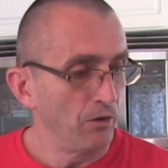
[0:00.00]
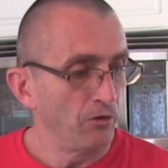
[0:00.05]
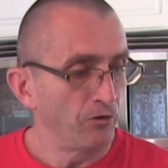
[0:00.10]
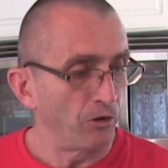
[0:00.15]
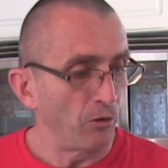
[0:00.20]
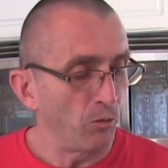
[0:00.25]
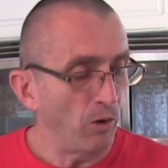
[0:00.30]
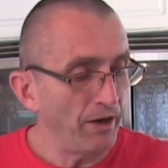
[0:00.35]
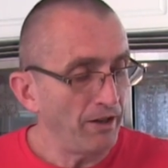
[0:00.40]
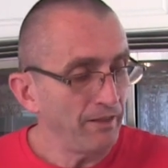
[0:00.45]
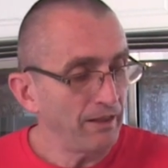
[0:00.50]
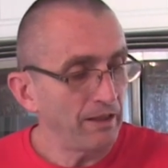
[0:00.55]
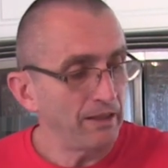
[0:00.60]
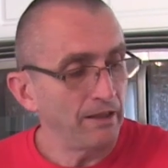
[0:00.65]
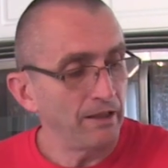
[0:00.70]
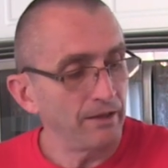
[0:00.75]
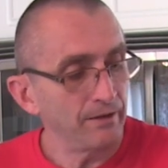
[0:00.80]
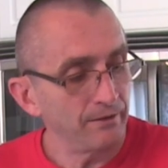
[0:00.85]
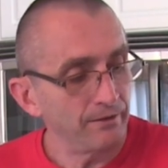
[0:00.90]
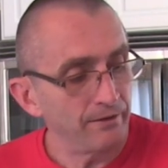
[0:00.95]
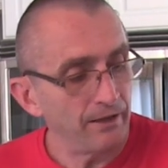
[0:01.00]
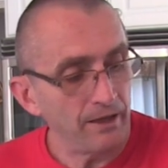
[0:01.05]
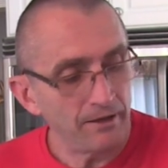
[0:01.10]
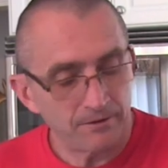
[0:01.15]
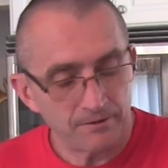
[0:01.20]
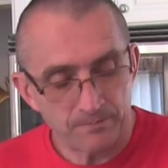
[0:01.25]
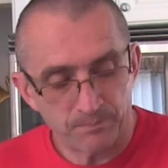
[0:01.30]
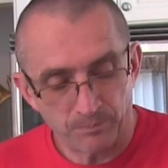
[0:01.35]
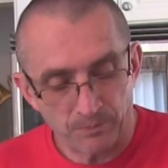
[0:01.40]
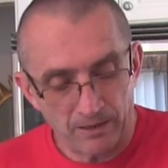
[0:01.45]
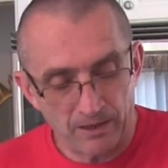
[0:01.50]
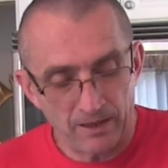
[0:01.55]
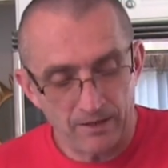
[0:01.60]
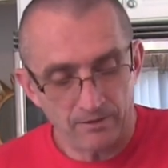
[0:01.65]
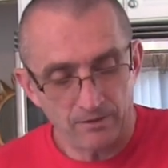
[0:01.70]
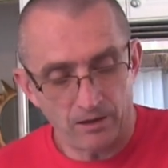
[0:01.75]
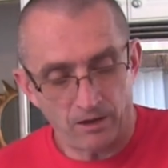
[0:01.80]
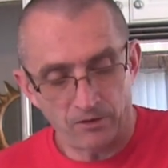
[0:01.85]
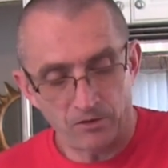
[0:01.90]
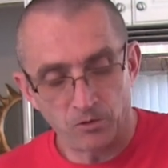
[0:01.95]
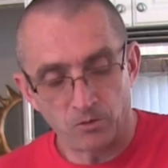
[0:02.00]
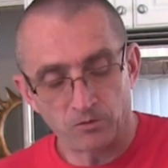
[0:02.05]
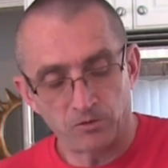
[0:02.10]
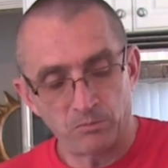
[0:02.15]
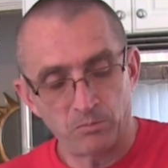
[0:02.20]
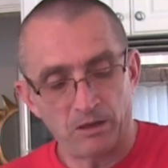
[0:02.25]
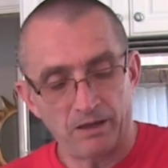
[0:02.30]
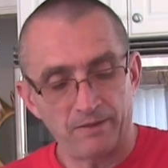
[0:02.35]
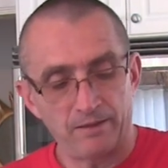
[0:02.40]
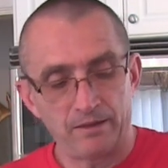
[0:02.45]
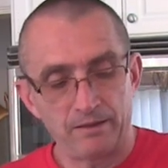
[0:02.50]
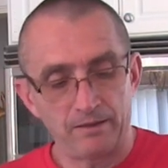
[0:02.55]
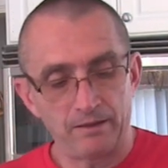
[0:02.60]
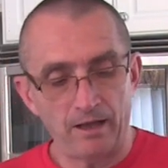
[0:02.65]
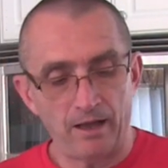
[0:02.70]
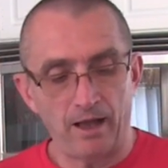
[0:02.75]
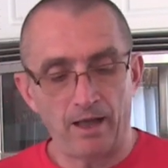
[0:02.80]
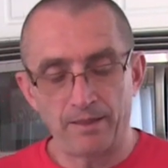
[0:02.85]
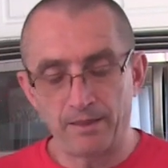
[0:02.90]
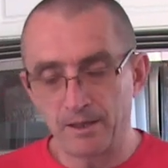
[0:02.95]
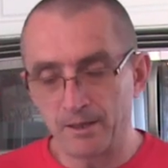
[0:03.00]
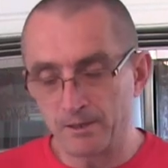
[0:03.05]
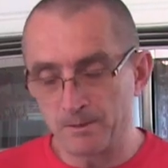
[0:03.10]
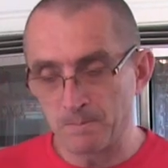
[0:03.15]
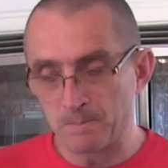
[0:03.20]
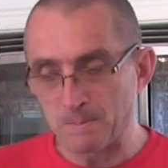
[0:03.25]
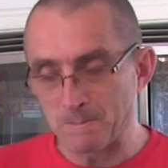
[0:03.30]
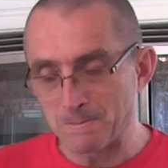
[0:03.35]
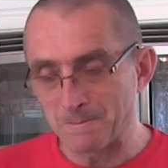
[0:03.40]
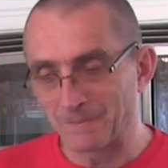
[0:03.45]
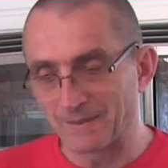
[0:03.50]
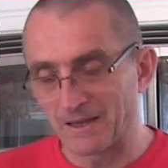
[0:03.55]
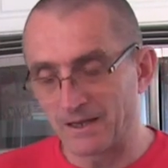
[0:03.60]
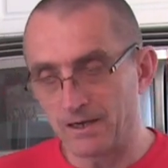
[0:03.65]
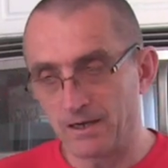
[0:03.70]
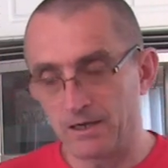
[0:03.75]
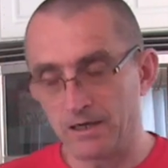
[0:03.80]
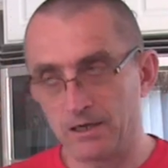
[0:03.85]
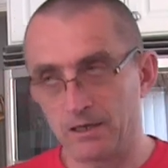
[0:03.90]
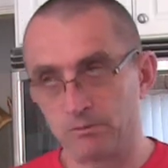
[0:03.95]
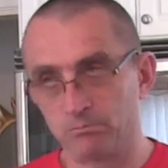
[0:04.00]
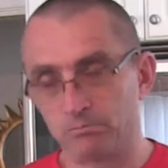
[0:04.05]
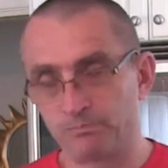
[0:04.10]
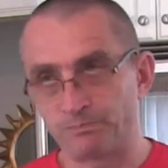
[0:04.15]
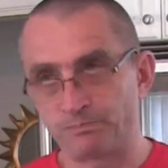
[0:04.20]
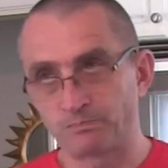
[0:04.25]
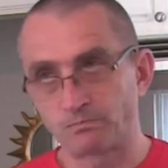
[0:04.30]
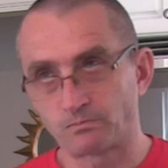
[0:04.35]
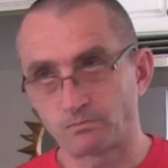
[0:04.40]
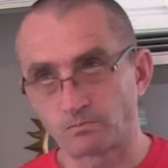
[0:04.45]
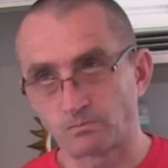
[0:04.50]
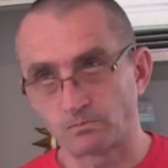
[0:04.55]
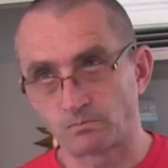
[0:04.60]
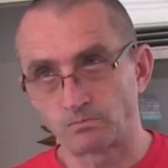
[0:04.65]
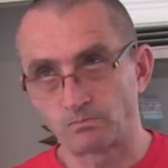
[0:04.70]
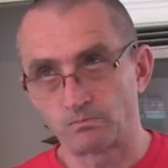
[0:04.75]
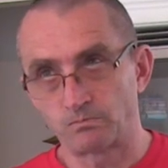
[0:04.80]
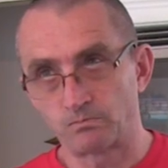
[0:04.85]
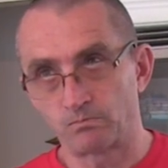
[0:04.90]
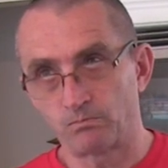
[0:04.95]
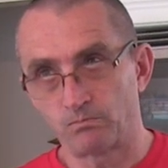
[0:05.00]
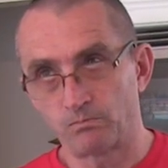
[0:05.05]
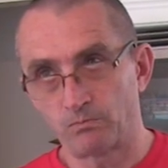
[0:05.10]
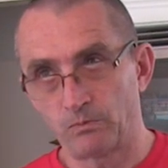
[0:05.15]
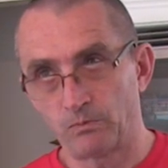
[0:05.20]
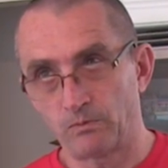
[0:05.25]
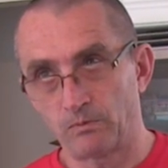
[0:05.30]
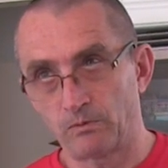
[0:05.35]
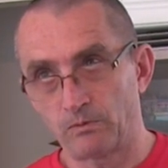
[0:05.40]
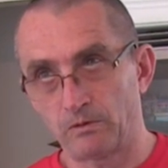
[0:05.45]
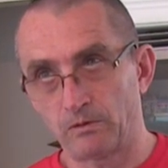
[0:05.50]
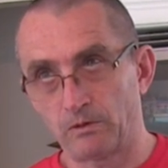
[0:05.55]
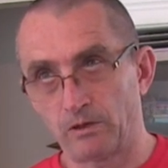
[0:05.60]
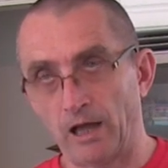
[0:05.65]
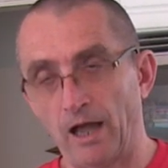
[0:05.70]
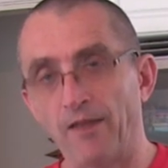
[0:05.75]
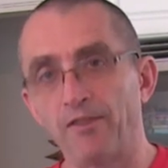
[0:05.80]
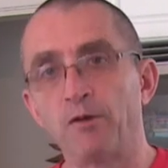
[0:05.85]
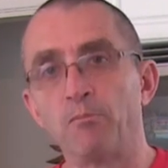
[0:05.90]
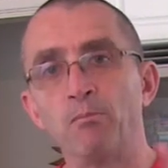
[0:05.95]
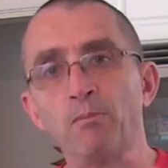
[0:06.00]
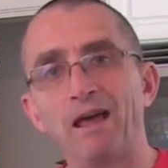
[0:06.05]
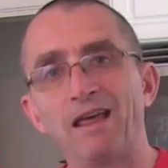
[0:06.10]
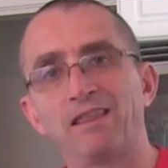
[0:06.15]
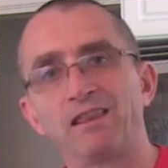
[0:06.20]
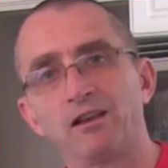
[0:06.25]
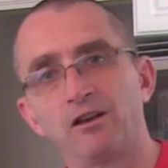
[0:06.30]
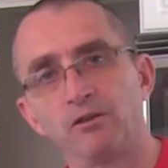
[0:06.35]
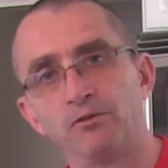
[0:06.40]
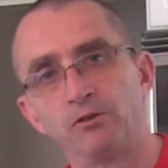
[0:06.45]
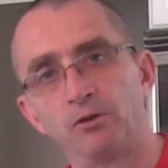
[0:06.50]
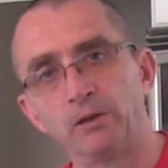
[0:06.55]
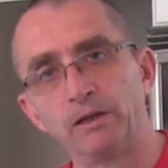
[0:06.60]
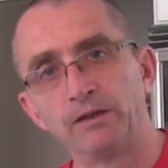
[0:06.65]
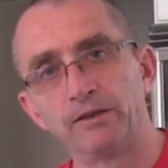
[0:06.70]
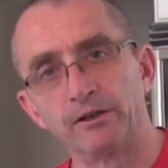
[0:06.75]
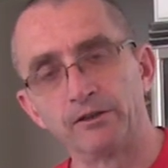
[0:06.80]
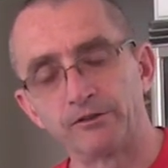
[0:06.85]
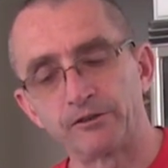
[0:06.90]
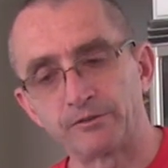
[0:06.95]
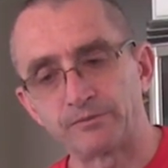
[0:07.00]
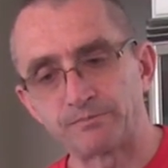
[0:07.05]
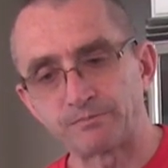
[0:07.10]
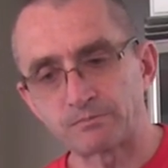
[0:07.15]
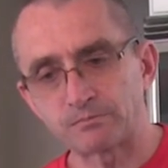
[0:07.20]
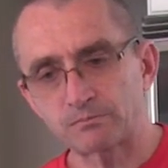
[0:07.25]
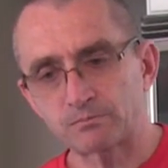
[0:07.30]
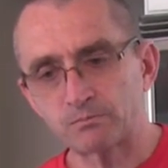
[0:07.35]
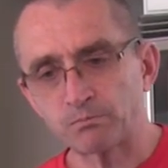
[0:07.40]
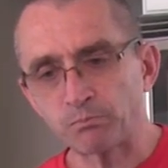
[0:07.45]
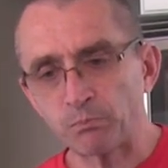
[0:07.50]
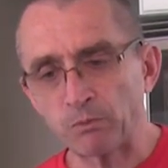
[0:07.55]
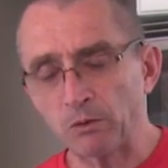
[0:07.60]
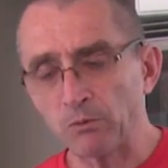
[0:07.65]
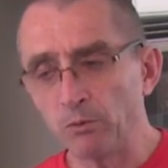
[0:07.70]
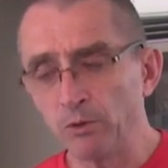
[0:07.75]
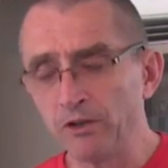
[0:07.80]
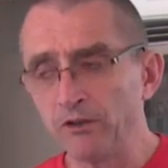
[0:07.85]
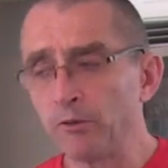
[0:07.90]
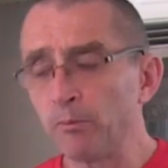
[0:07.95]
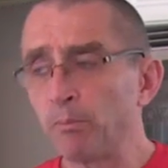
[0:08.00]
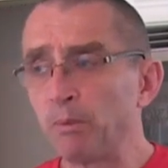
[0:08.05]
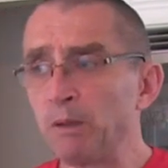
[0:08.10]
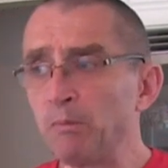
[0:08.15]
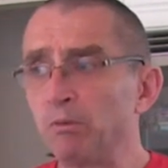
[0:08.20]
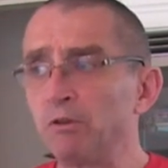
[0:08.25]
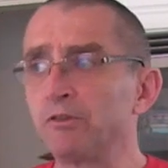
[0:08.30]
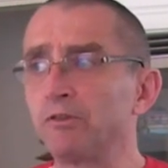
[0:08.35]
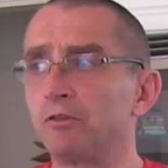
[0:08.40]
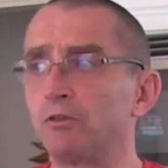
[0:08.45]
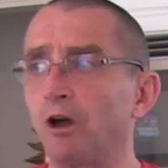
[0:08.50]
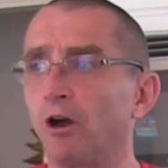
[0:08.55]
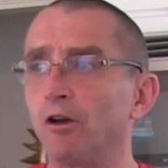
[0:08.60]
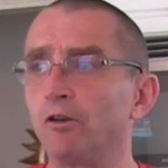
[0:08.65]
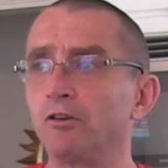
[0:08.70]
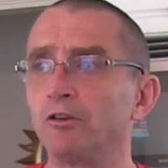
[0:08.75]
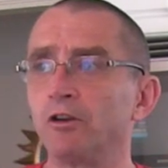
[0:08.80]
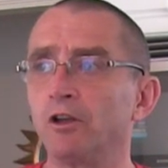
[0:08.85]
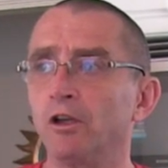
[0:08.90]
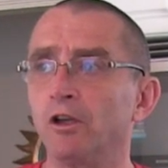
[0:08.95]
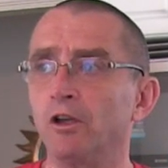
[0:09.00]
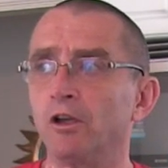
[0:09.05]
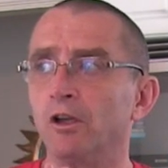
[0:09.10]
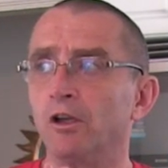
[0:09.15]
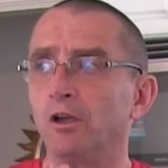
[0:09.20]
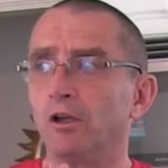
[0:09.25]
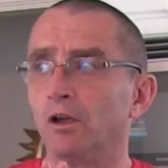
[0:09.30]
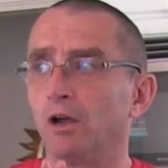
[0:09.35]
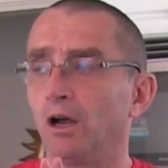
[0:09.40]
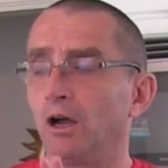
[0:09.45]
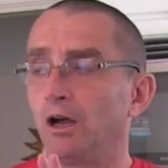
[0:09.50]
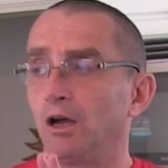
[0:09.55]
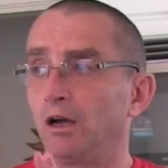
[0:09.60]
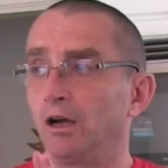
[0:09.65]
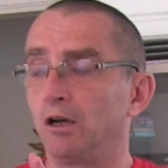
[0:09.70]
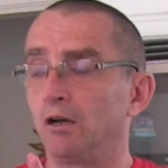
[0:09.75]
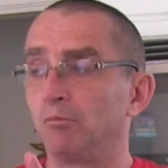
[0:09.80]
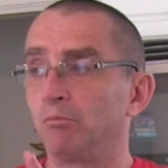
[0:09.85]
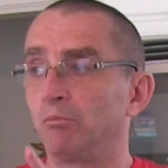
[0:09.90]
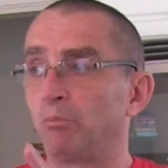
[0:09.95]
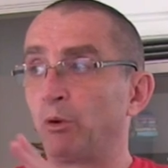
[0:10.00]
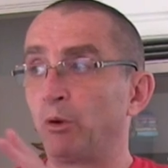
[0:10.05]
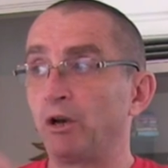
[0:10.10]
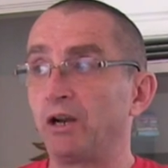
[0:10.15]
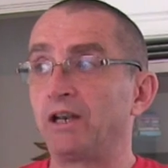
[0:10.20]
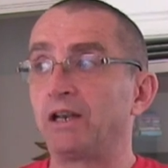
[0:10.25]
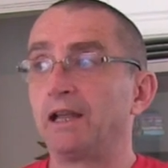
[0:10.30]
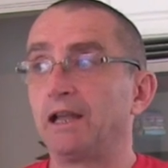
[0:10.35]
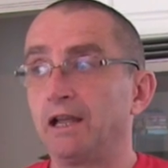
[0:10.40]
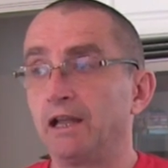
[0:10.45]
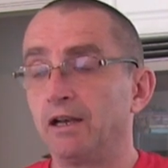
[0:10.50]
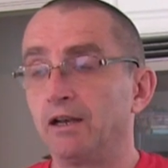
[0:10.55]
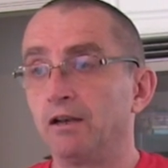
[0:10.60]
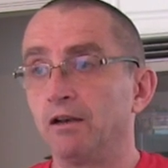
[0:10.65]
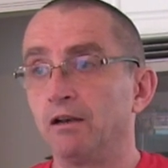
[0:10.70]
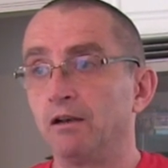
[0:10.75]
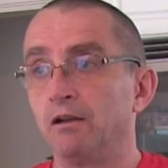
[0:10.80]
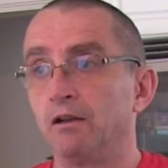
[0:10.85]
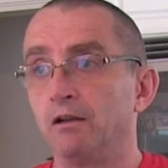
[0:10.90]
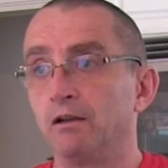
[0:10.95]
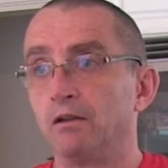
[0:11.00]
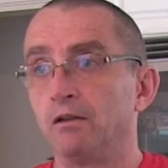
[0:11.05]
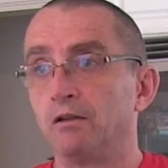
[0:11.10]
So one of the things that I talked about, the other um, the other method of doing this, is people don't um, put it in